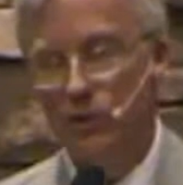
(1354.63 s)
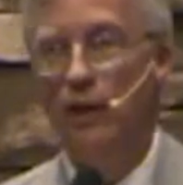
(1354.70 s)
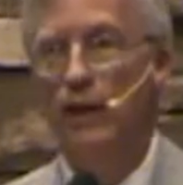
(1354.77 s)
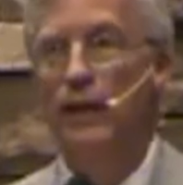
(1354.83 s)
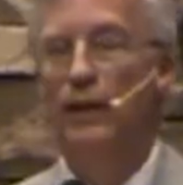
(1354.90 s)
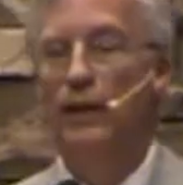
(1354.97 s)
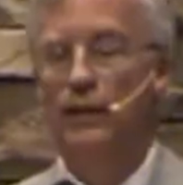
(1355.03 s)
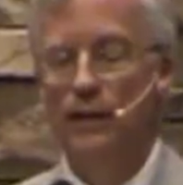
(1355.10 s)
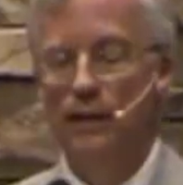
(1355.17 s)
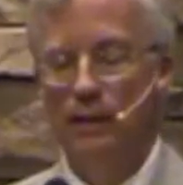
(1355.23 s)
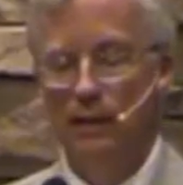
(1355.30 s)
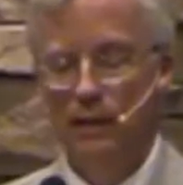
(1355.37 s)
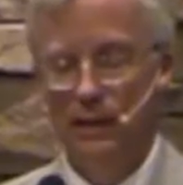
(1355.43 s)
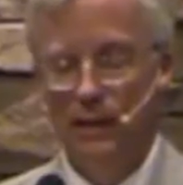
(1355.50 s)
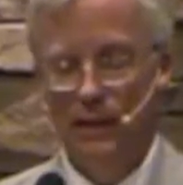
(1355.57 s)
said
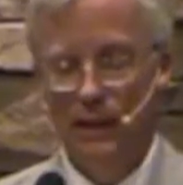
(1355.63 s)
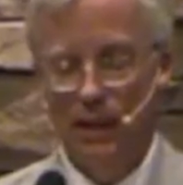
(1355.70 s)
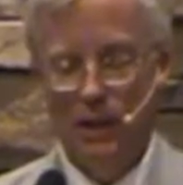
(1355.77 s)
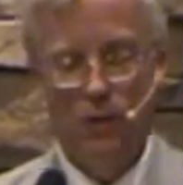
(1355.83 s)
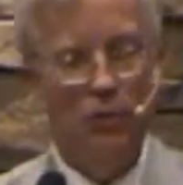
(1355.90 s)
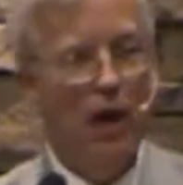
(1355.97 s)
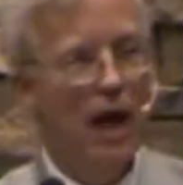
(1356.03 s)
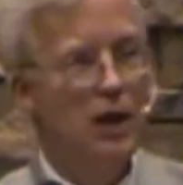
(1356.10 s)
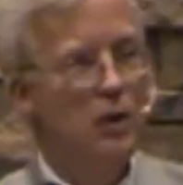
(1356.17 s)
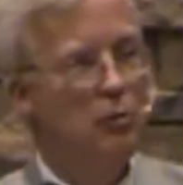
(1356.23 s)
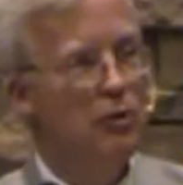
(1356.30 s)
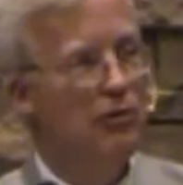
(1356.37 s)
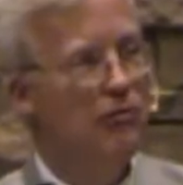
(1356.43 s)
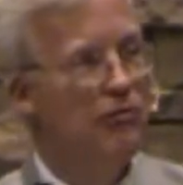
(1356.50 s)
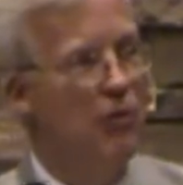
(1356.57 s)
and try
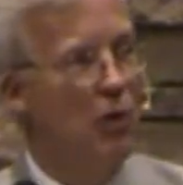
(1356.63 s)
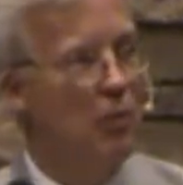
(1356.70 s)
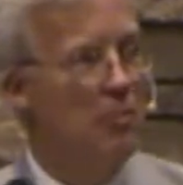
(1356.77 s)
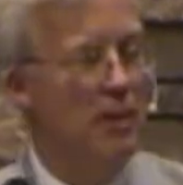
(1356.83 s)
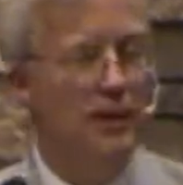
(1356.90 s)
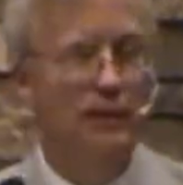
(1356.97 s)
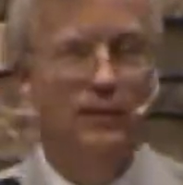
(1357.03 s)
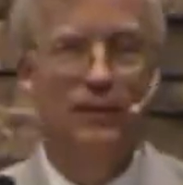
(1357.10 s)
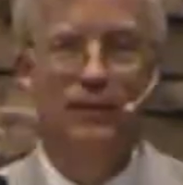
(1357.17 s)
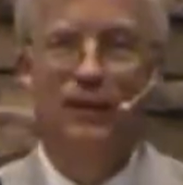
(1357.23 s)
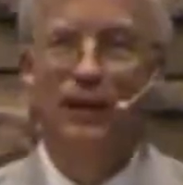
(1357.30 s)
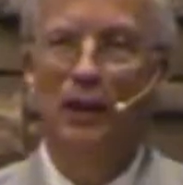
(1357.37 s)
to affirm it